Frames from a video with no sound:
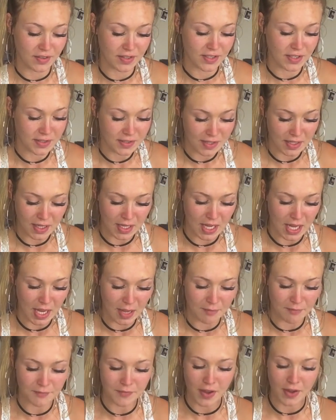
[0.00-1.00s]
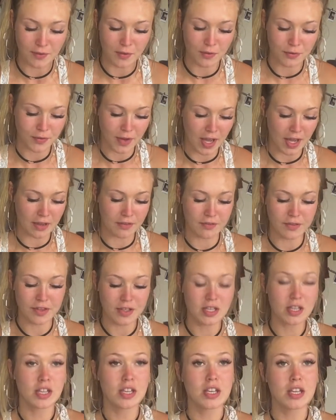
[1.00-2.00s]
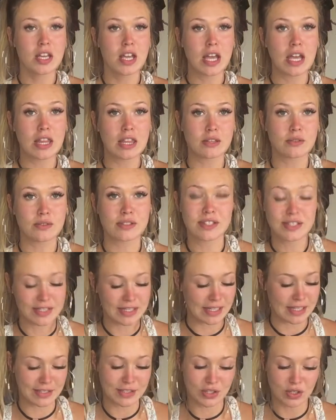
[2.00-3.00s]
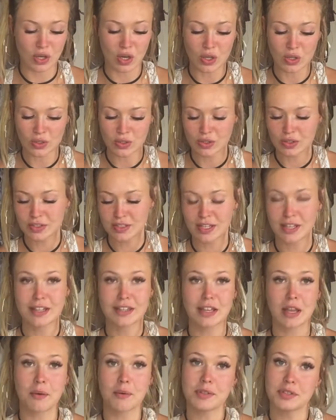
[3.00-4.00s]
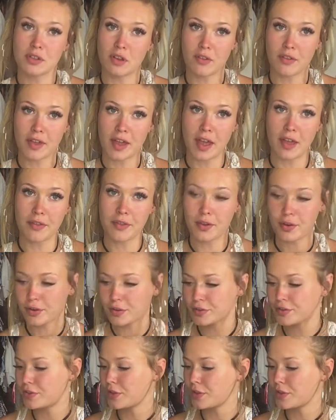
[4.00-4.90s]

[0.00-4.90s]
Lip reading: This is the M505 and this is $6, and that was all they had there.